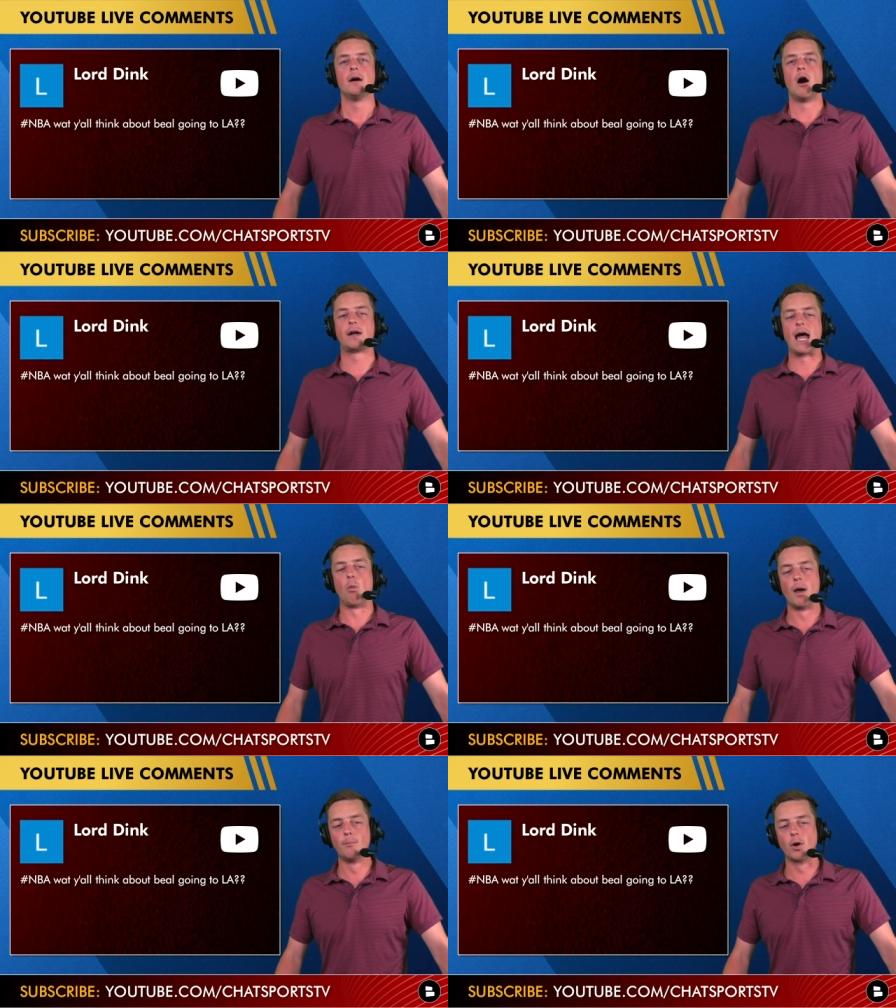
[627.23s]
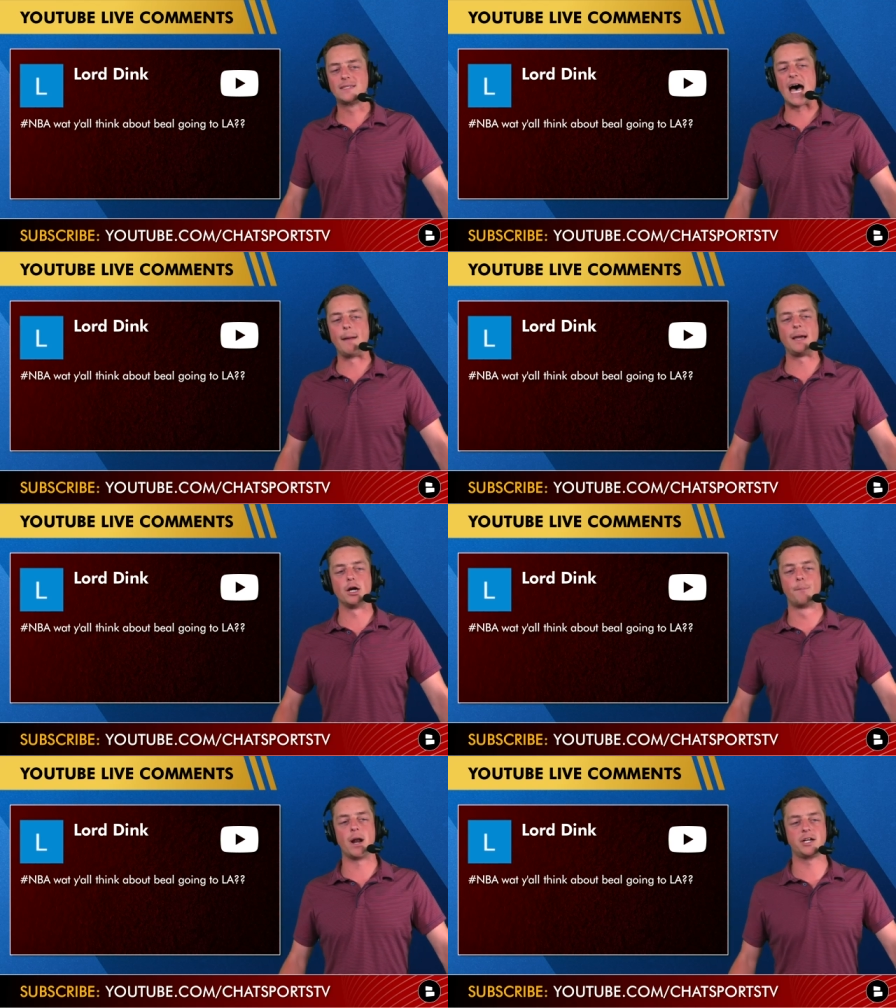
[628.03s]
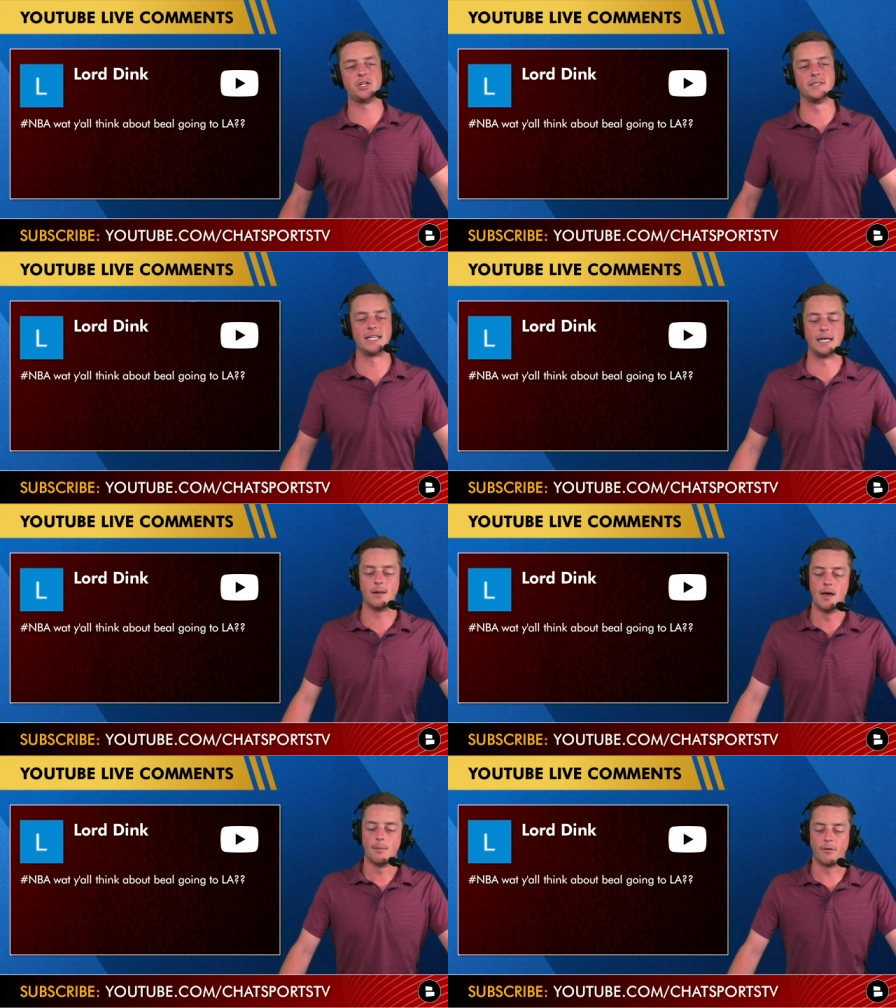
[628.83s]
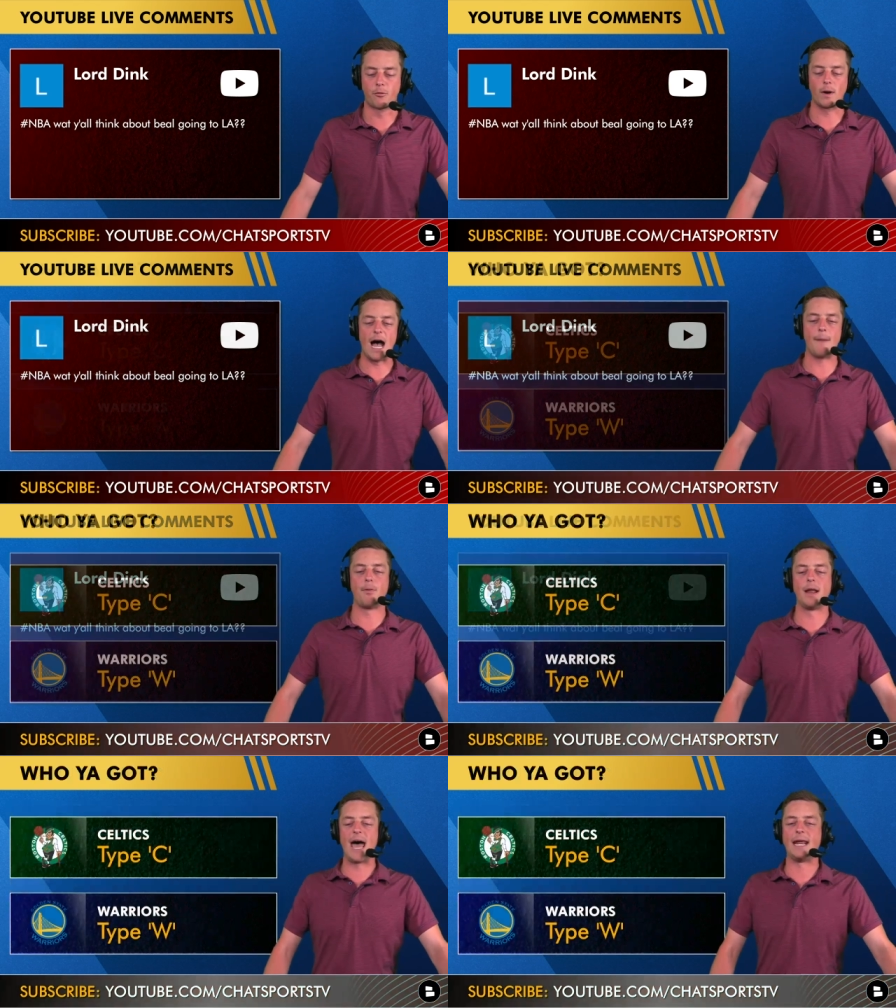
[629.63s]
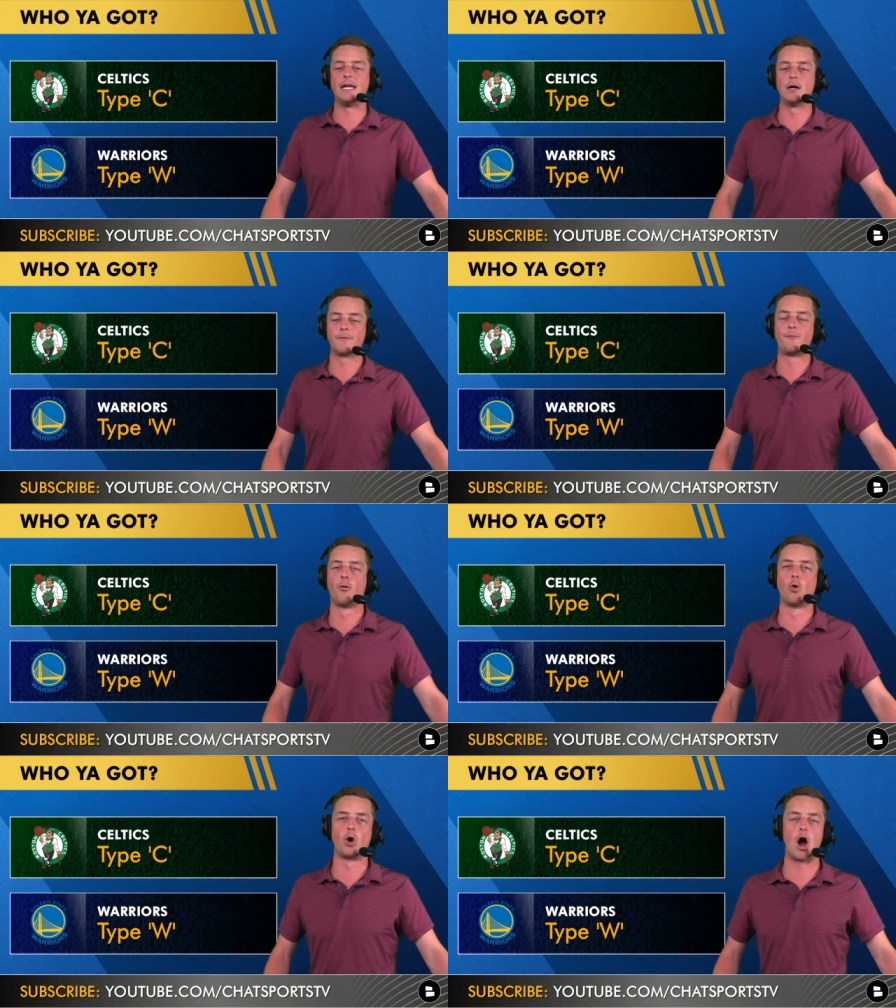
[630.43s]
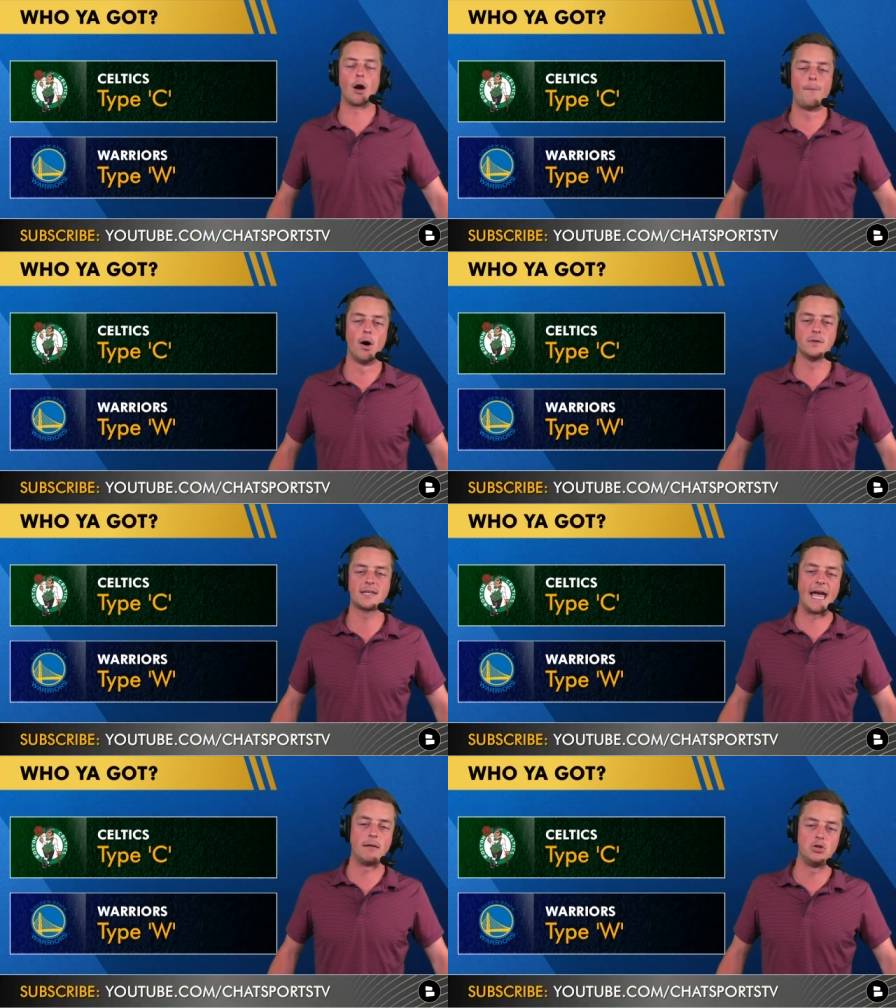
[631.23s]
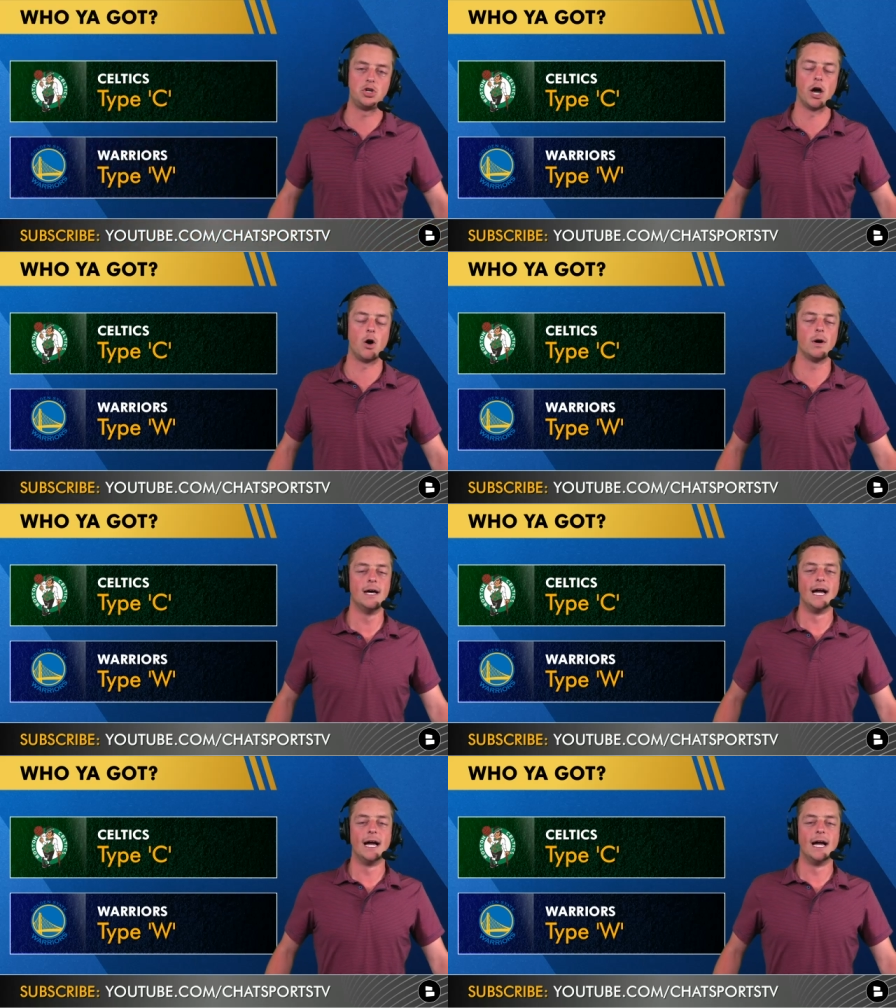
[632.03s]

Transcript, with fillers: Okay, one more time, get your predictions in before we hop on out of here for our post-game show.